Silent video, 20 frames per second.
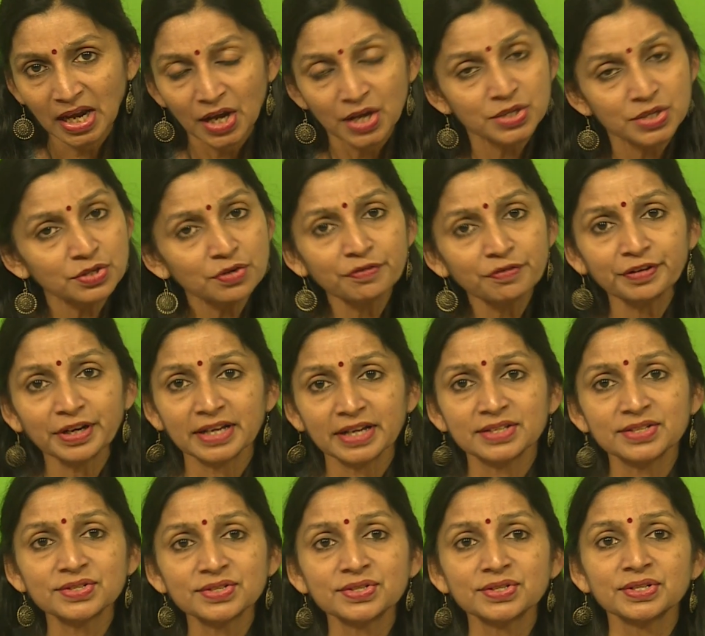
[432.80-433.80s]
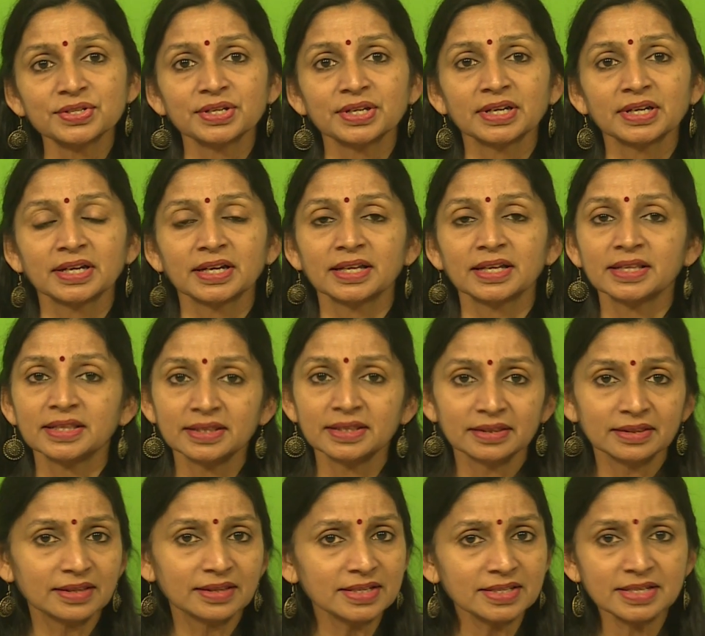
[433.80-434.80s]
So friends,
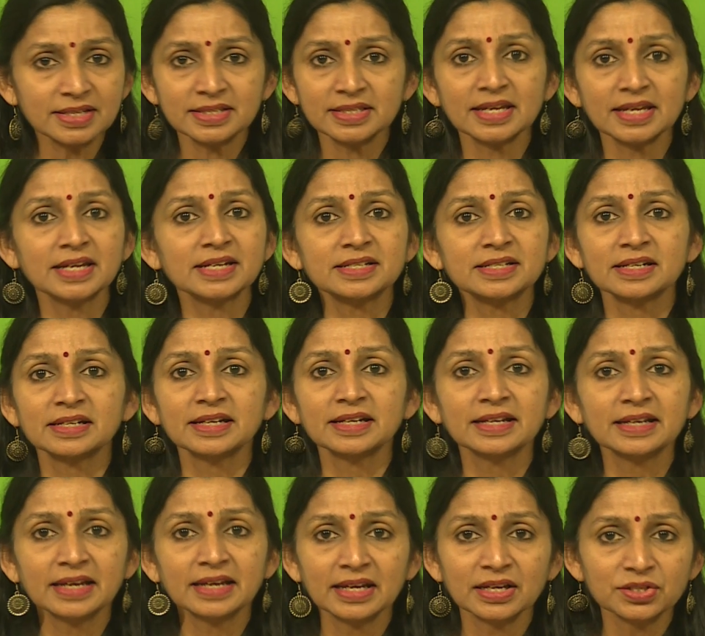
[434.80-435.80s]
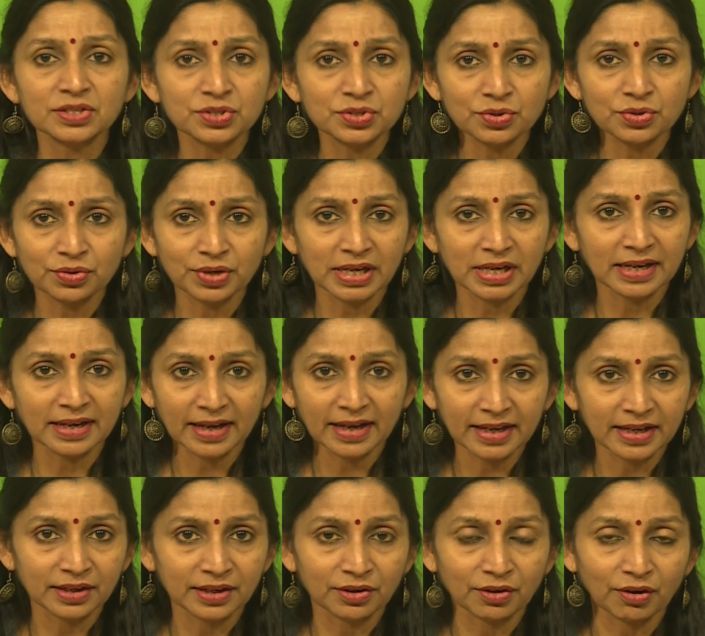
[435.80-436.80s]
this is the interlinking
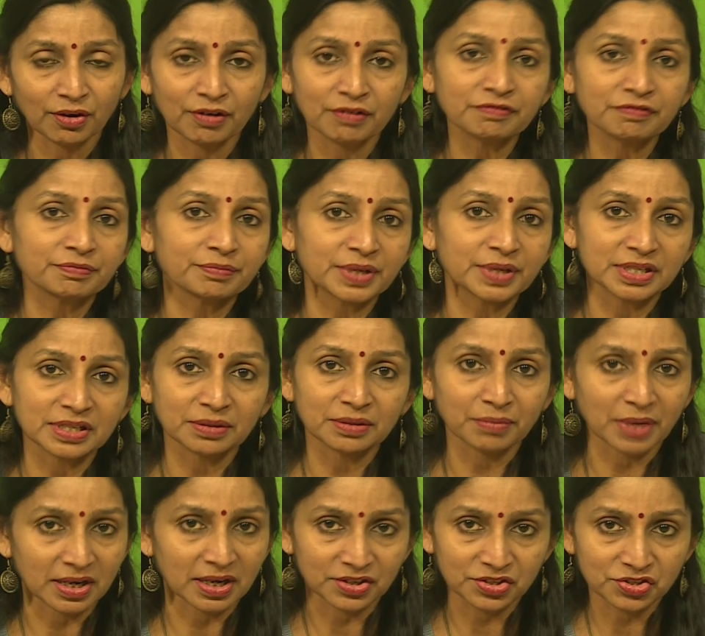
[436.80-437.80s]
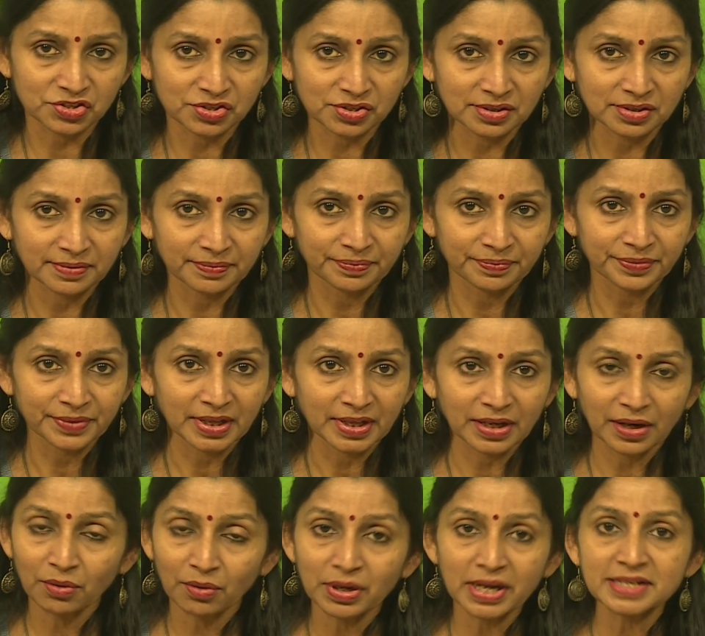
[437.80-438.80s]
storyline of Middlemarch.
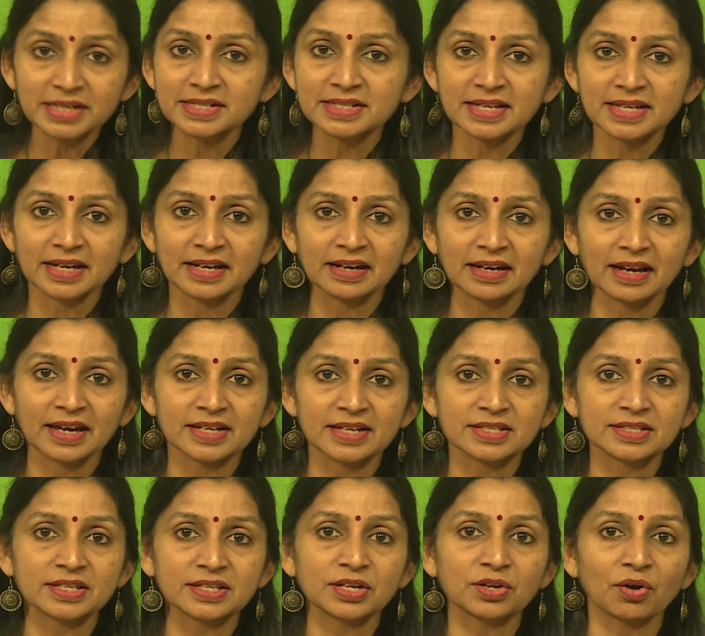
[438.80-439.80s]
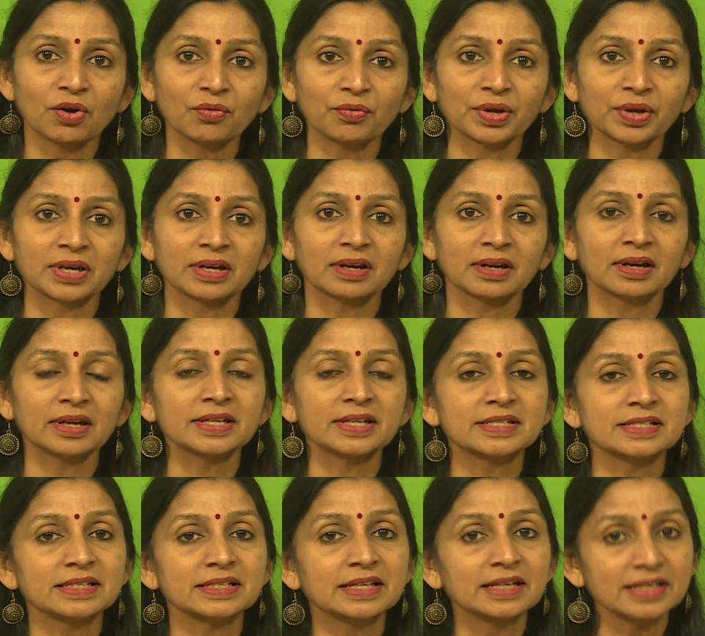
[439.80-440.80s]
Now let us analyze the novel a
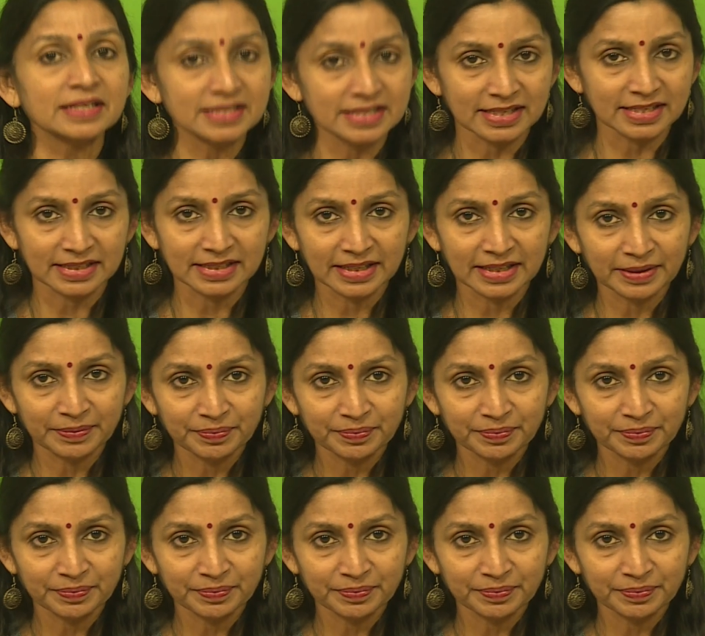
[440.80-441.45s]
little critically.